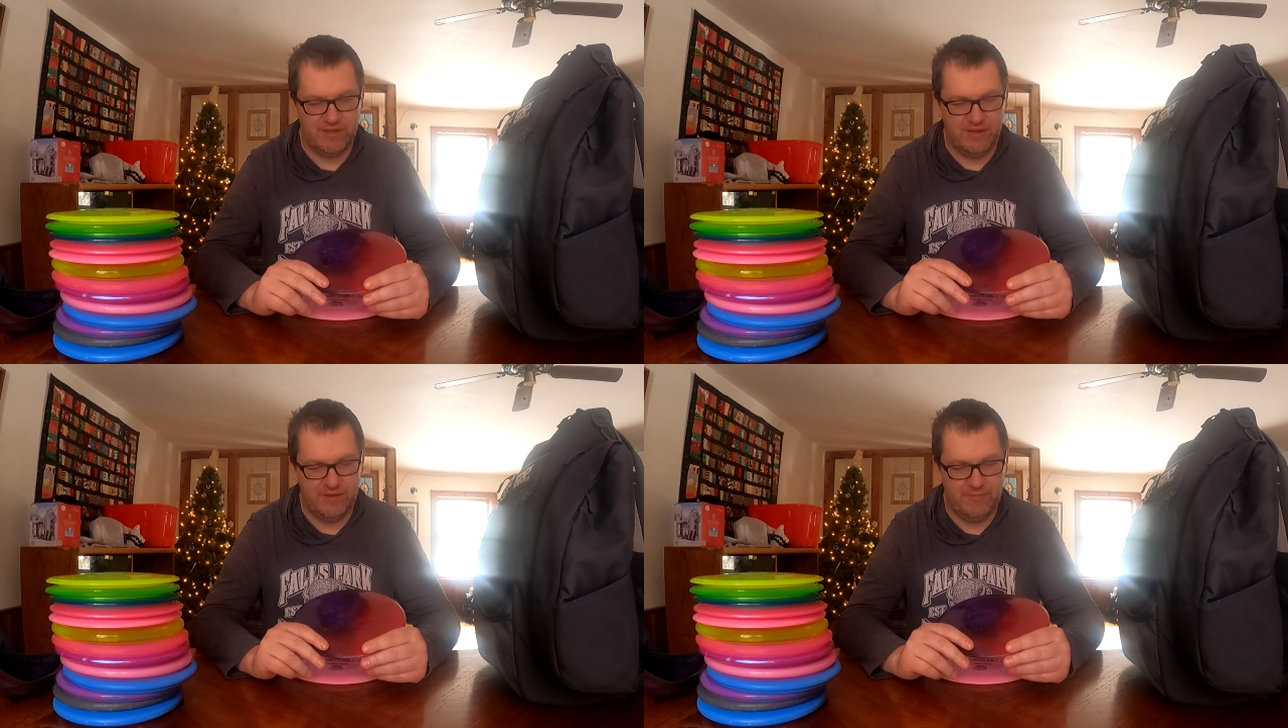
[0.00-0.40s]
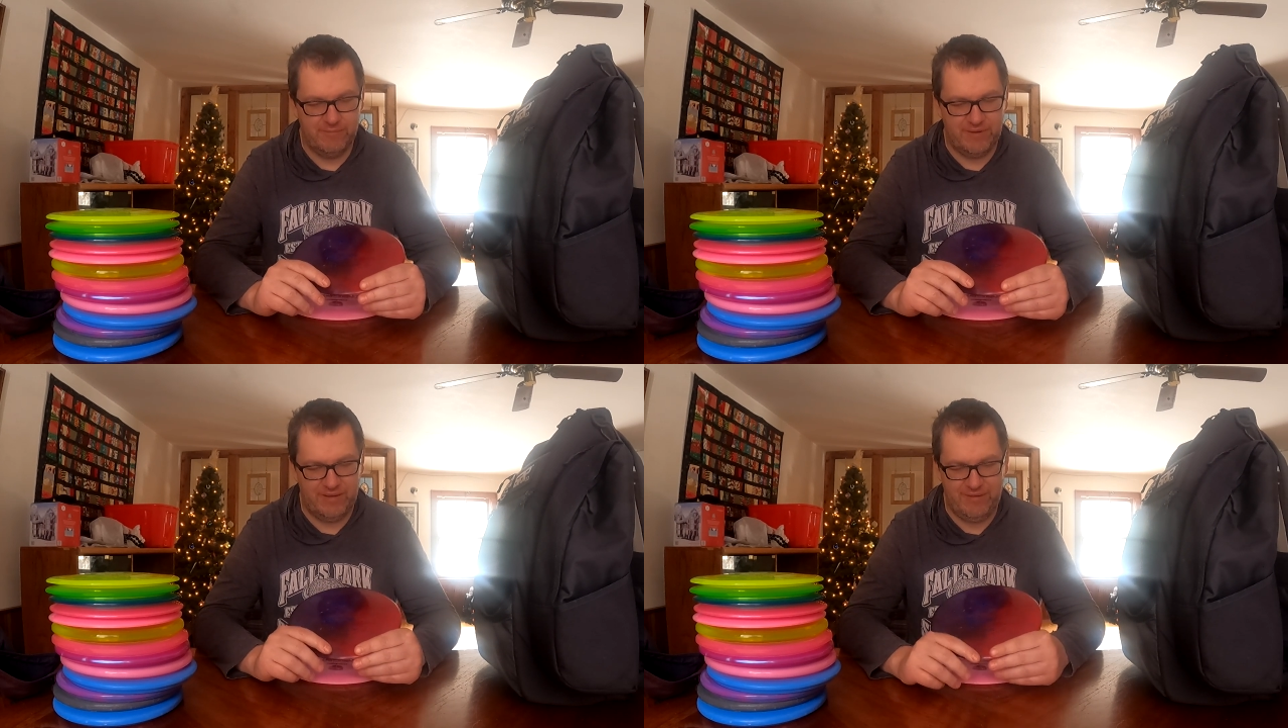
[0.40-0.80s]

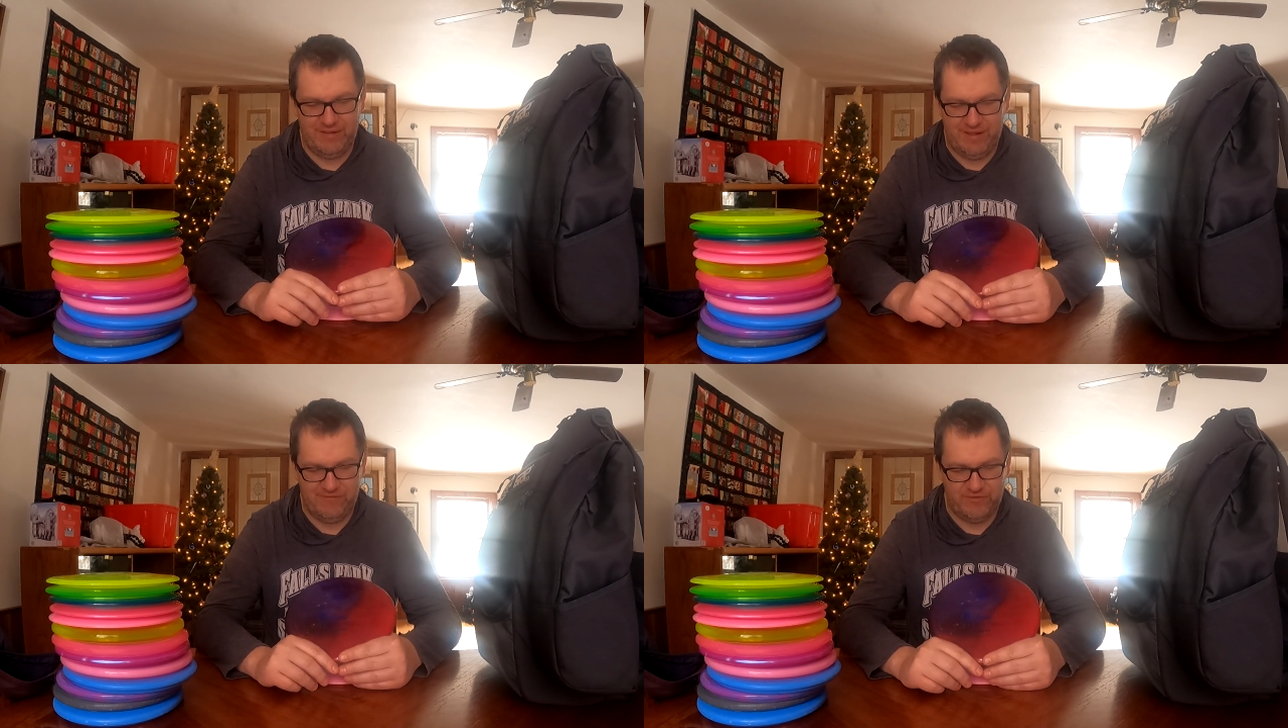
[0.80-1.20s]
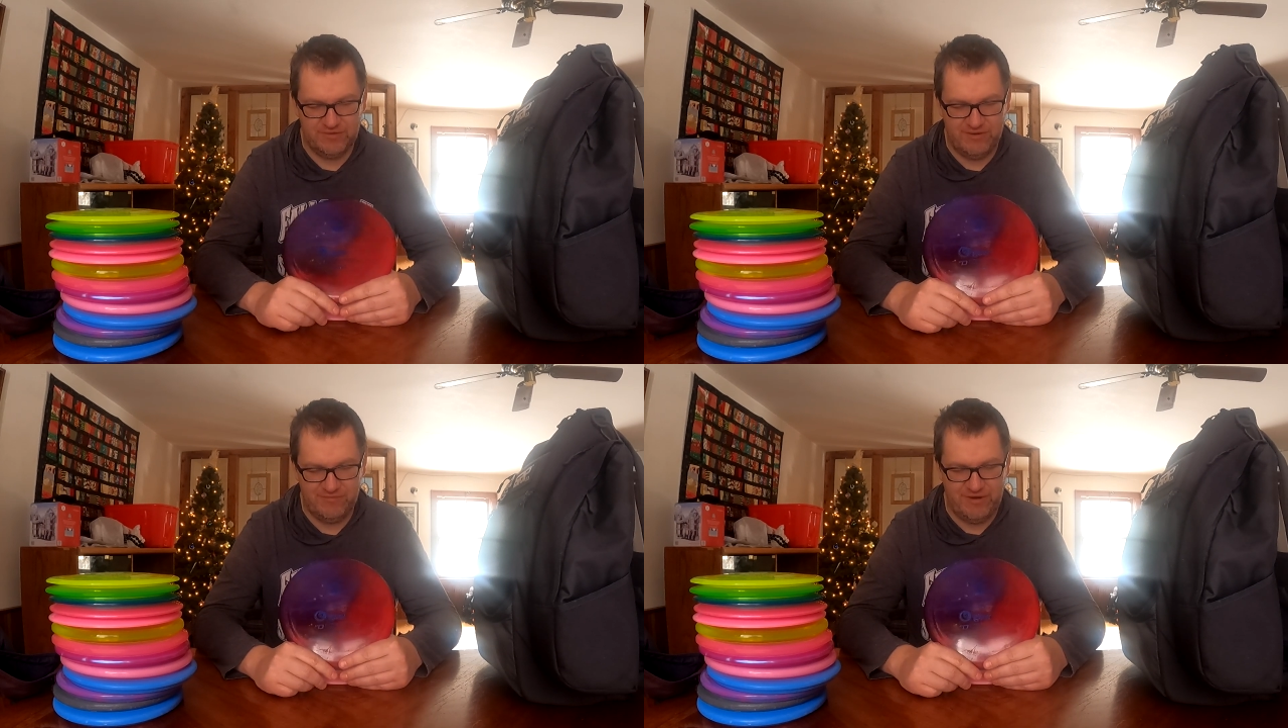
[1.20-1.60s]
But
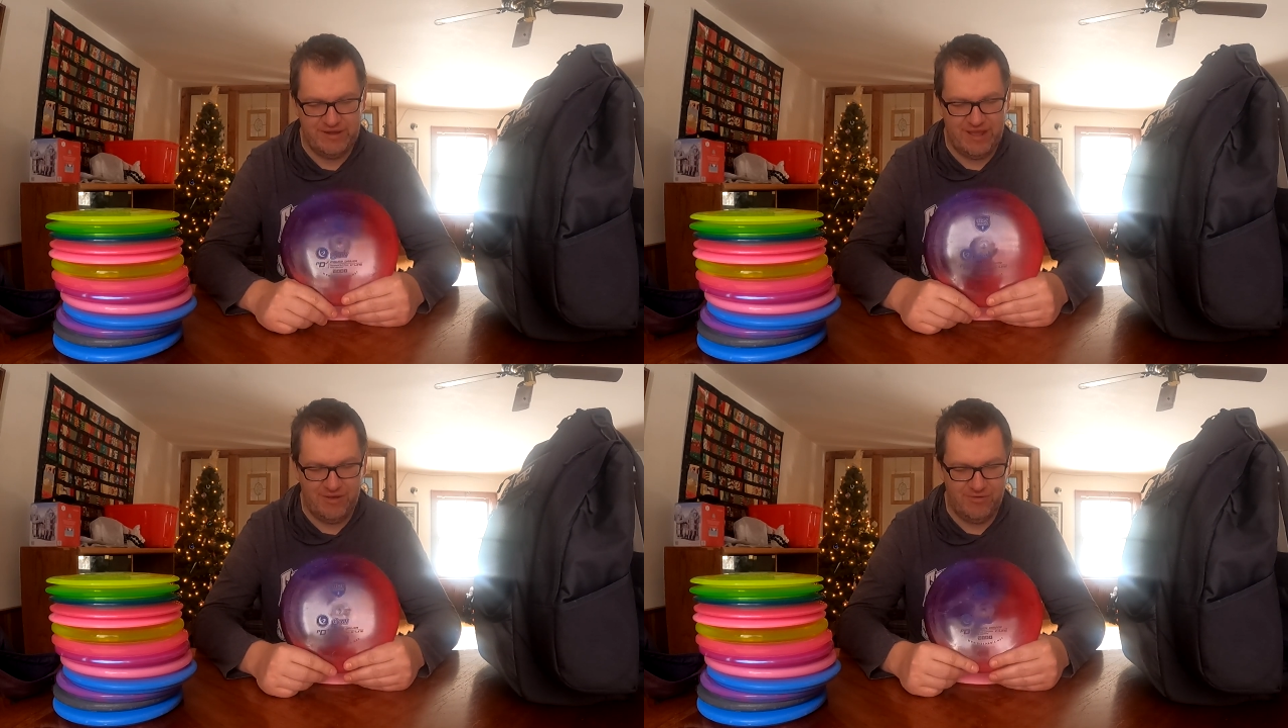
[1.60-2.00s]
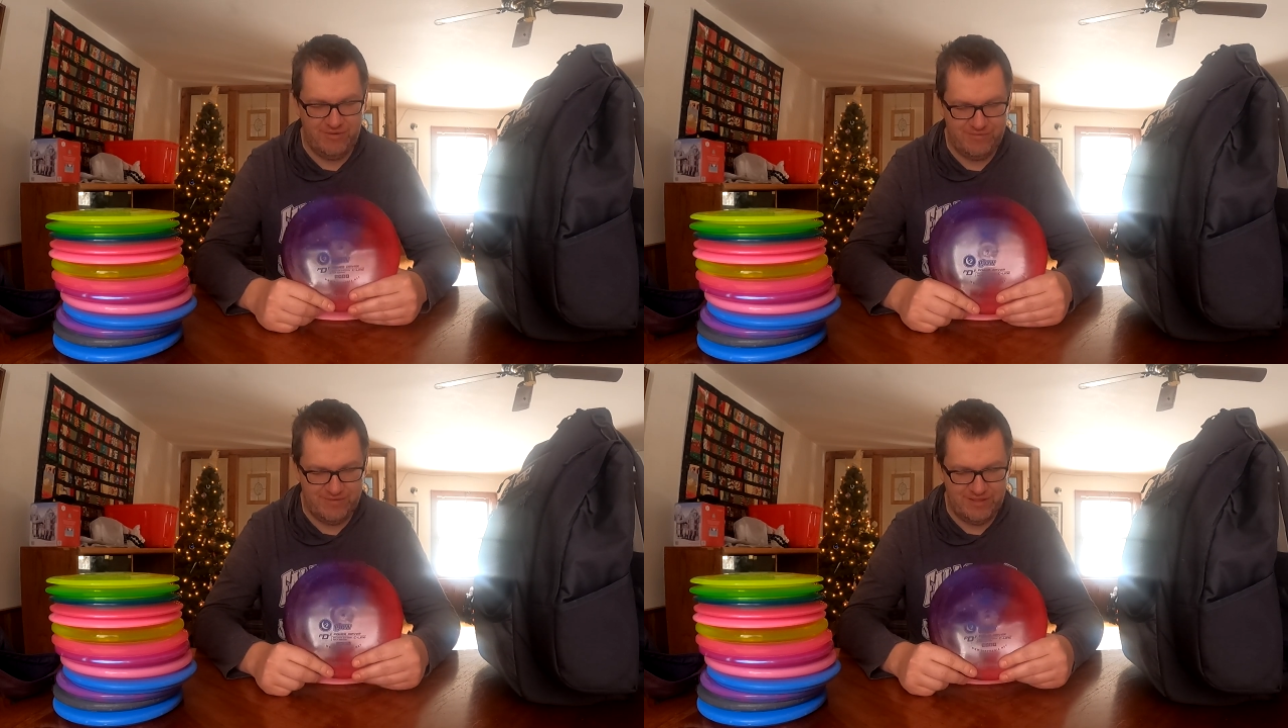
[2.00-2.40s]
for right now,